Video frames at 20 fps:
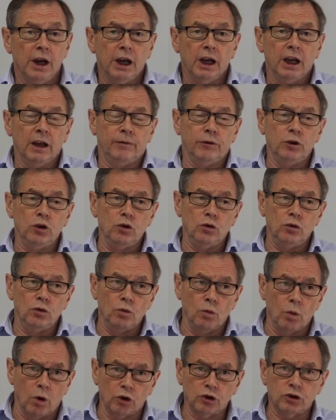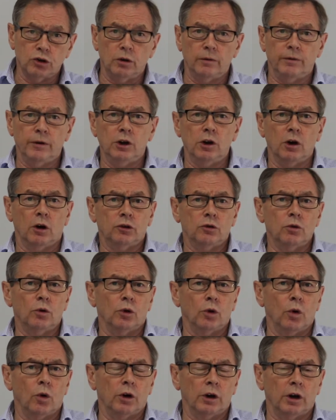If you watch the video I do
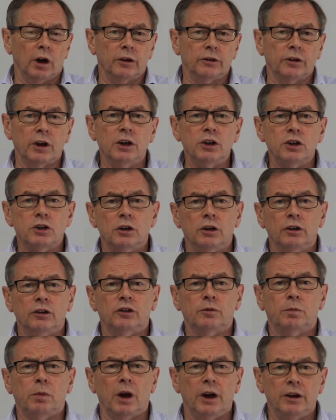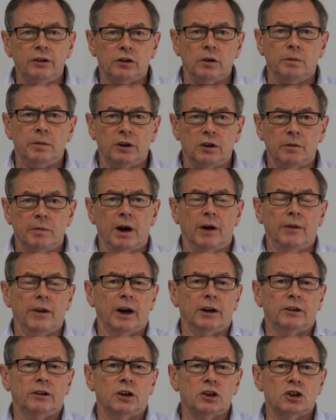on organization, it explains a bit about
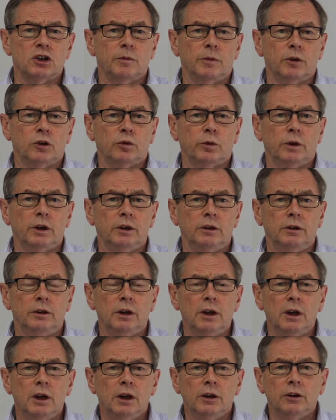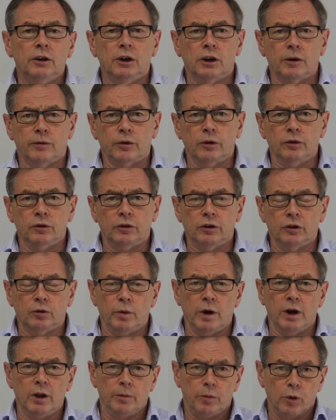that actually between the differences
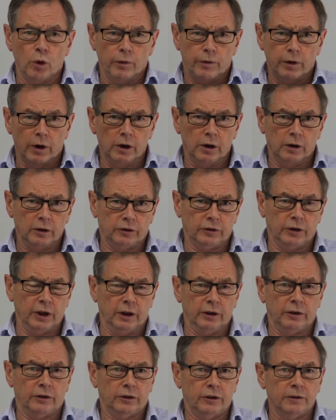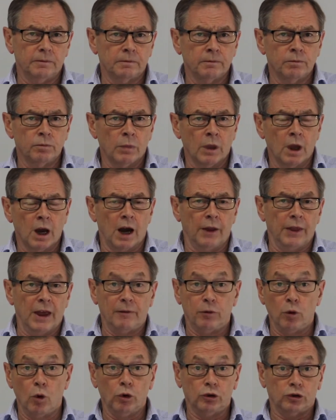where the portfolio sits, and
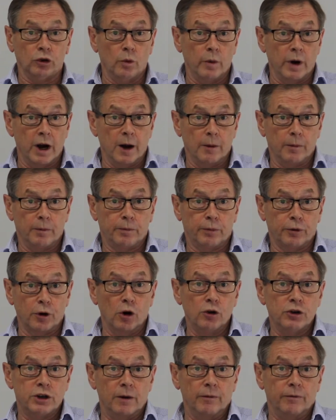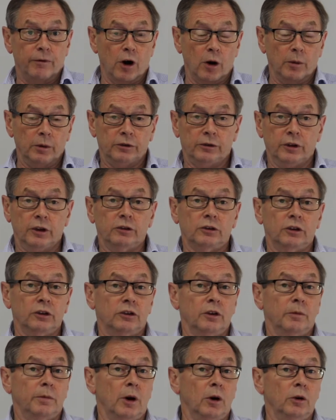therefore also where project environment sits
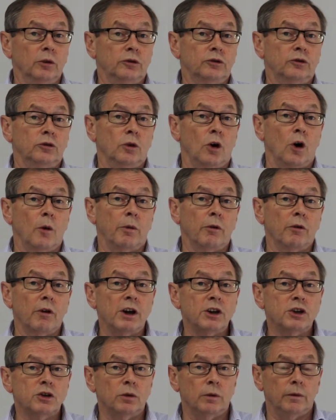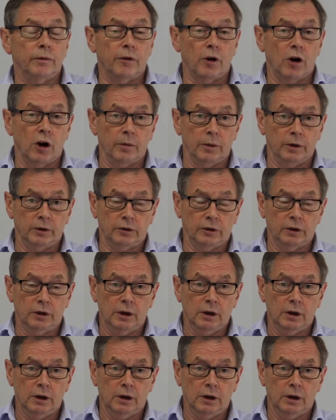as opposed to operational environment.